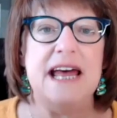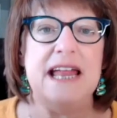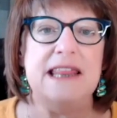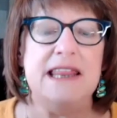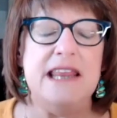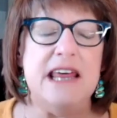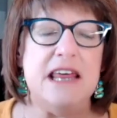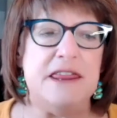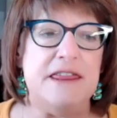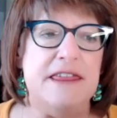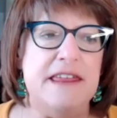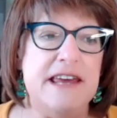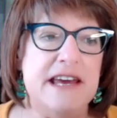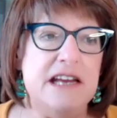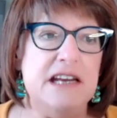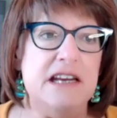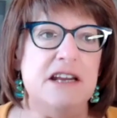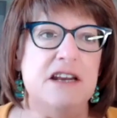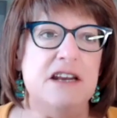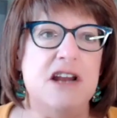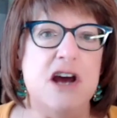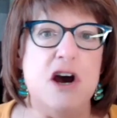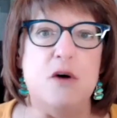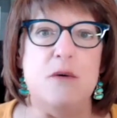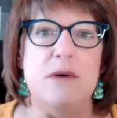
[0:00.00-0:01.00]
The thing to
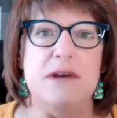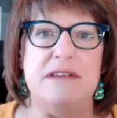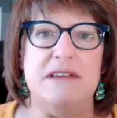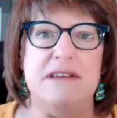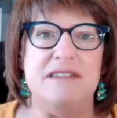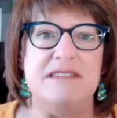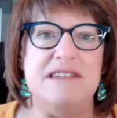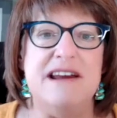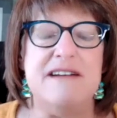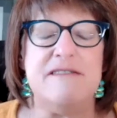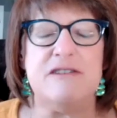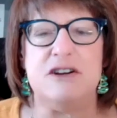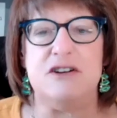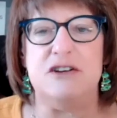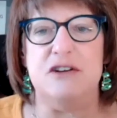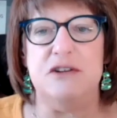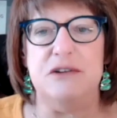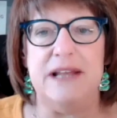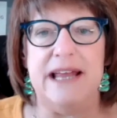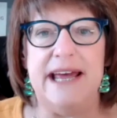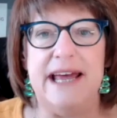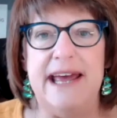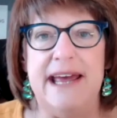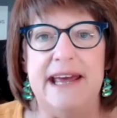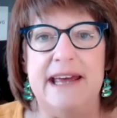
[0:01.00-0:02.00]
know is it's never too
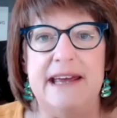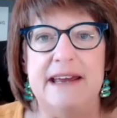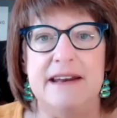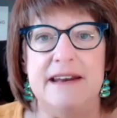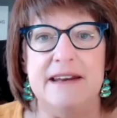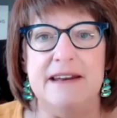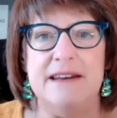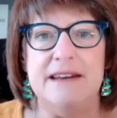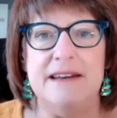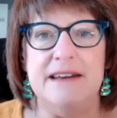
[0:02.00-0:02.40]
late.